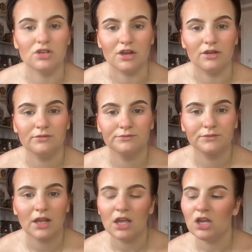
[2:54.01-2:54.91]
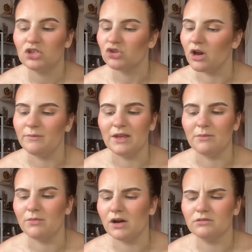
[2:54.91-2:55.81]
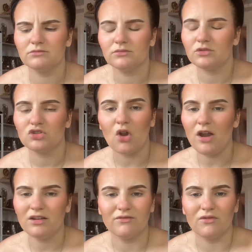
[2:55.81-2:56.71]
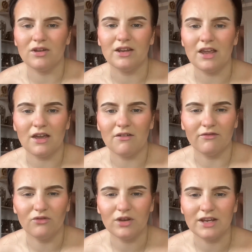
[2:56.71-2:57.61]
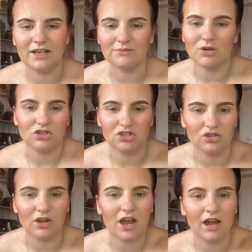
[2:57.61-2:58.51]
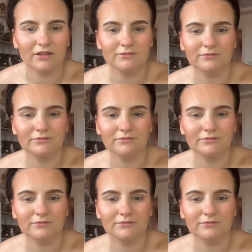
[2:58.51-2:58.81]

Do you know what I mean? But try and avoid avoid it as much as you can.